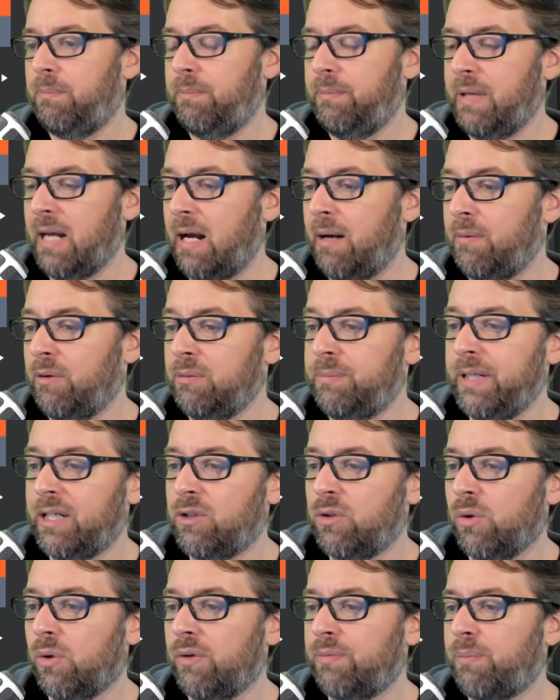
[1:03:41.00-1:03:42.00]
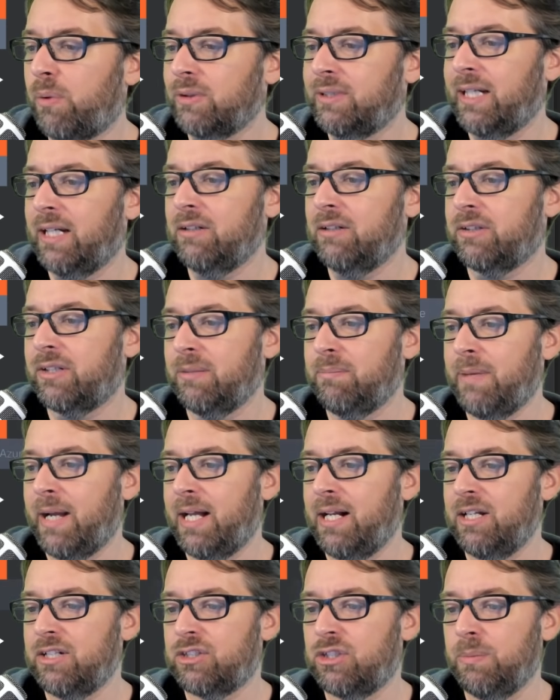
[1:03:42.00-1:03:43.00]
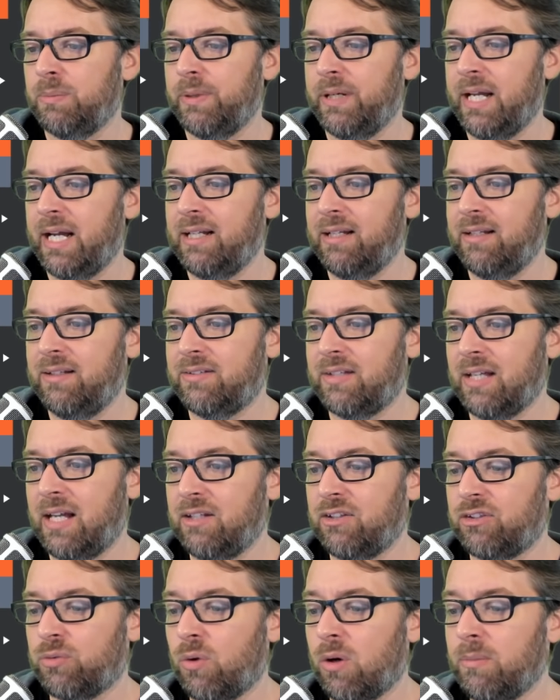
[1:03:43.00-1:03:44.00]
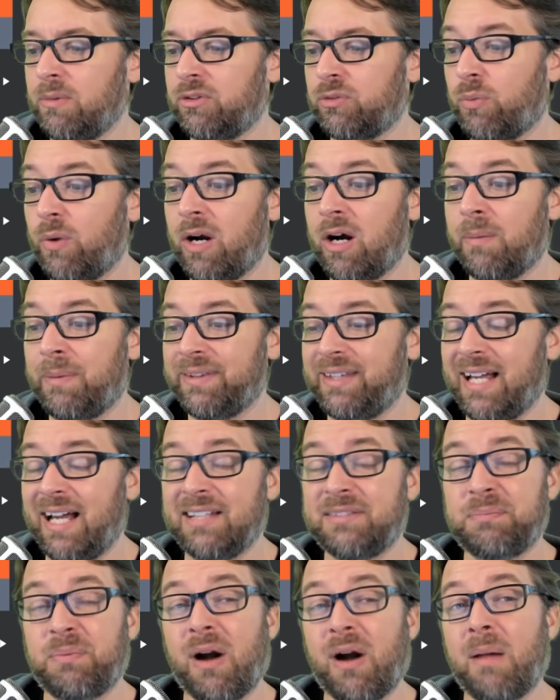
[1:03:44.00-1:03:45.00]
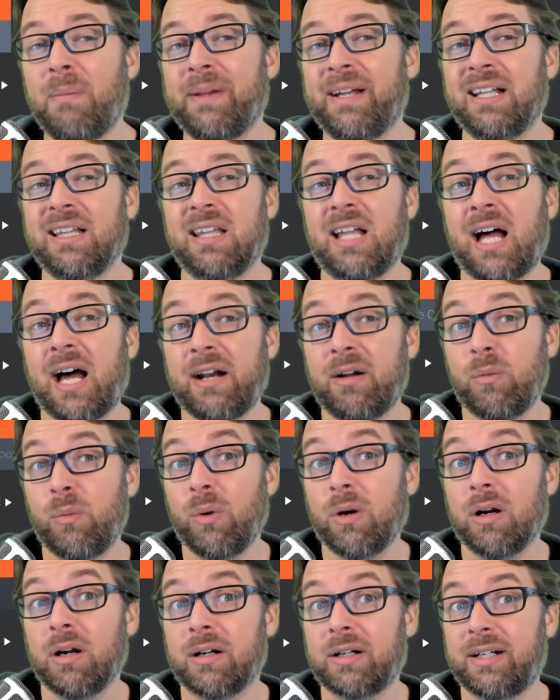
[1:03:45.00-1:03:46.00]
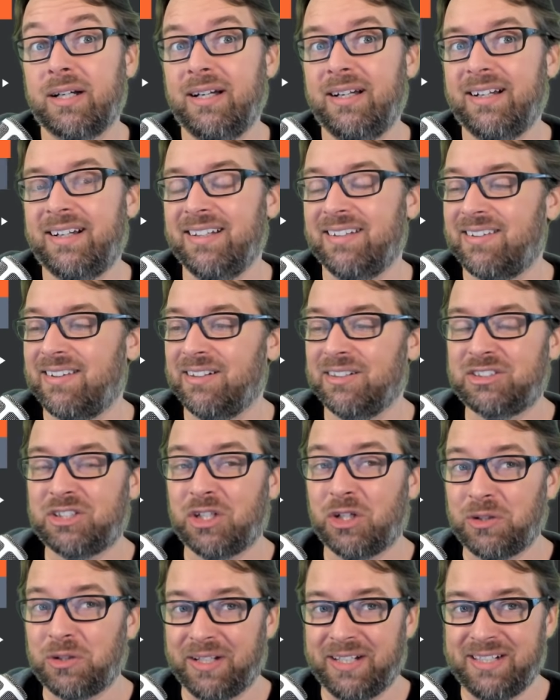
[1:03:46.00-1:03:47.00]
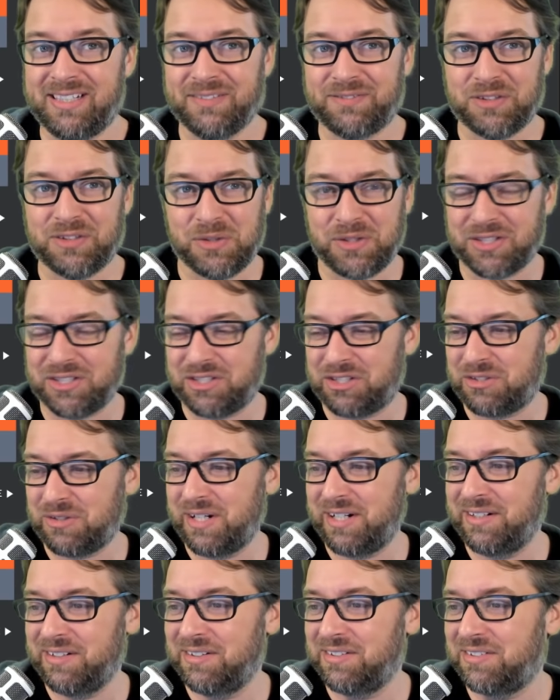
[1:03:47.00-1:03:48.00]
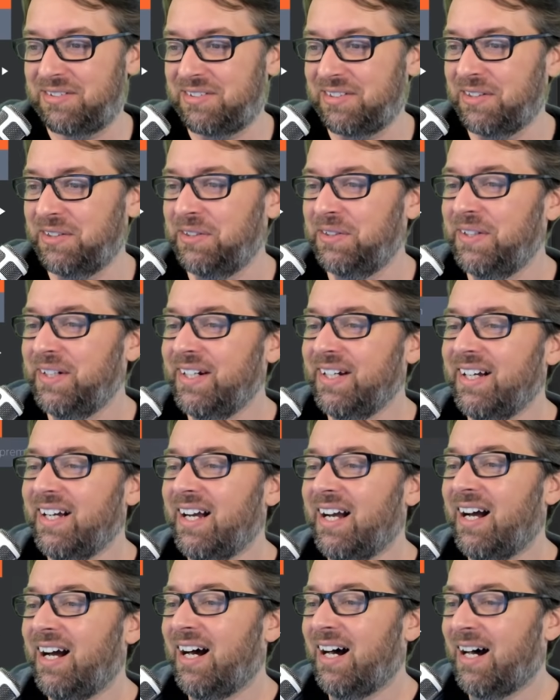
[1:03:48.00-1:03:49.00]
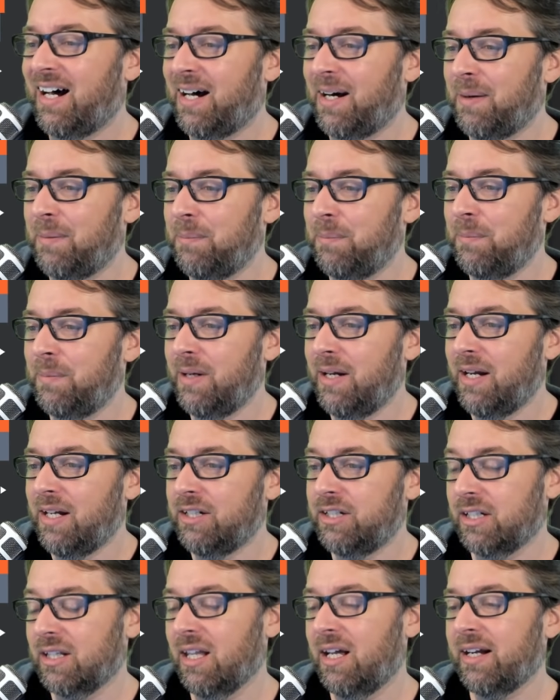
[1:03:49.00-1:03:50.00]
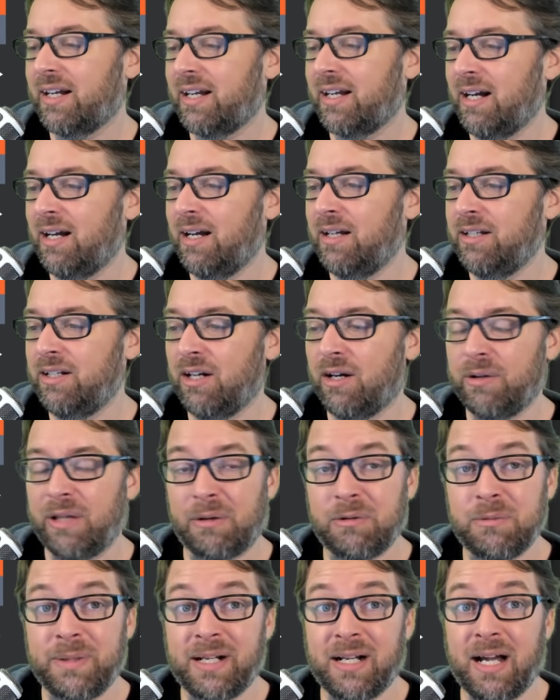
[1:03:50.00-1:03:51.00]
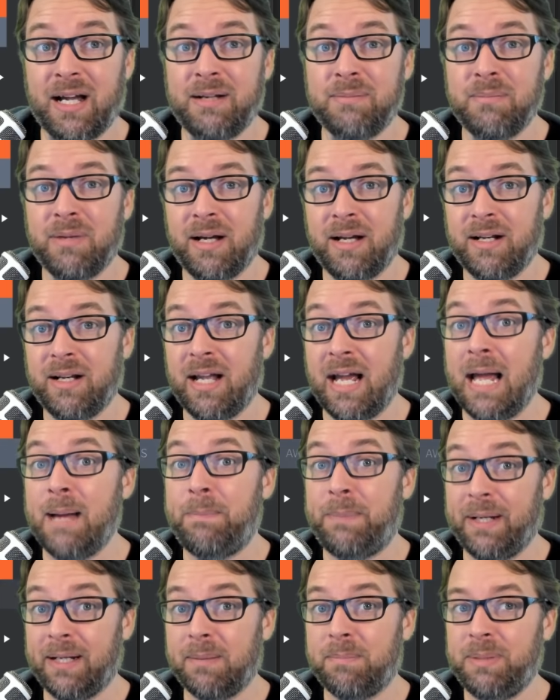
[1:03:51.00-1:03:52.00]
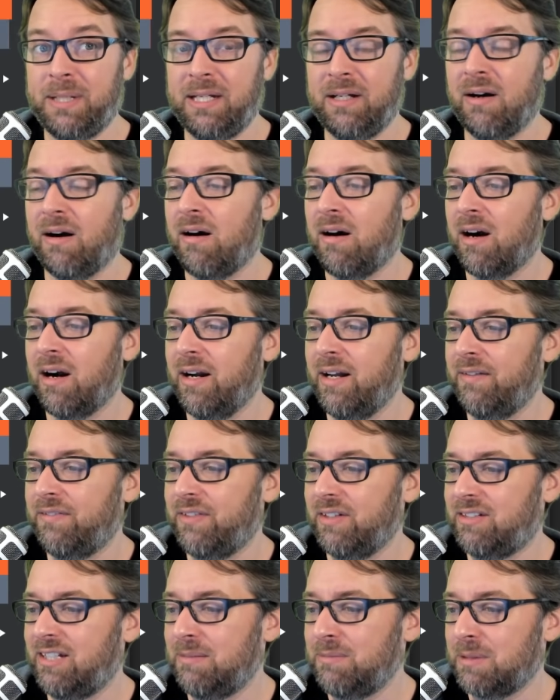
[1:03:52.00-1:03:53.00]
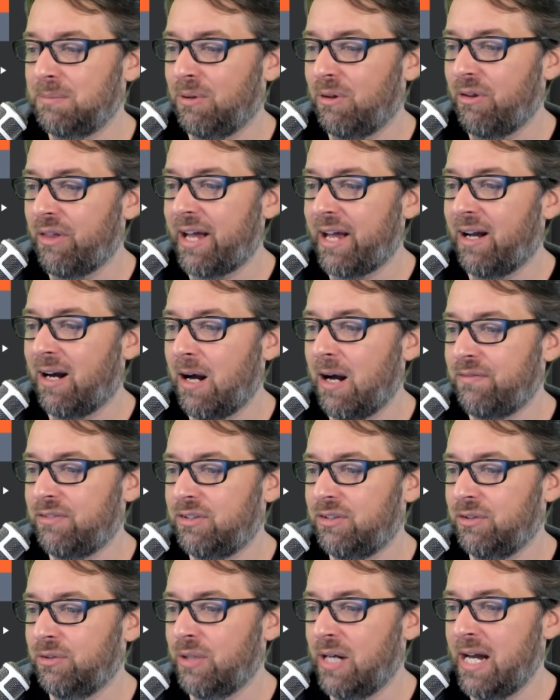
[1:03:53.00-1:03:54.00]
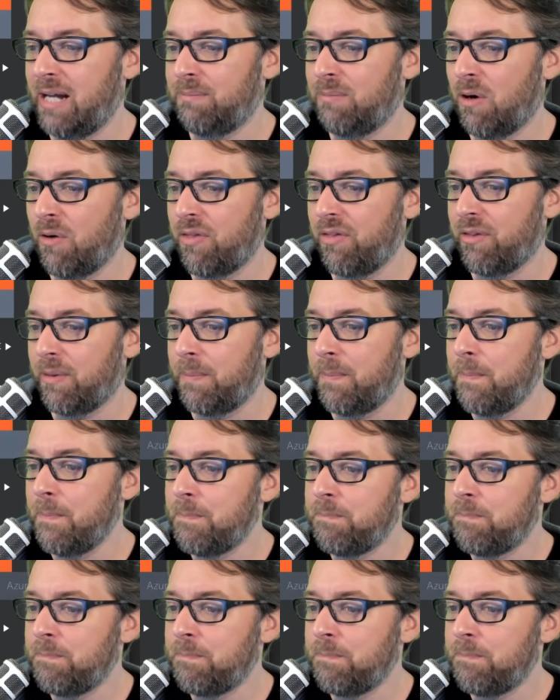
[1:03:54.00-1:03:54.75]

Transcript: Yeah, it would be cool if Portainer could manage Kubernetes and Swarm as well, but that's probably a lot of work because they're totally different orchestrators. So good luck. That would be an epic PR if the team could pull that off to add both of them.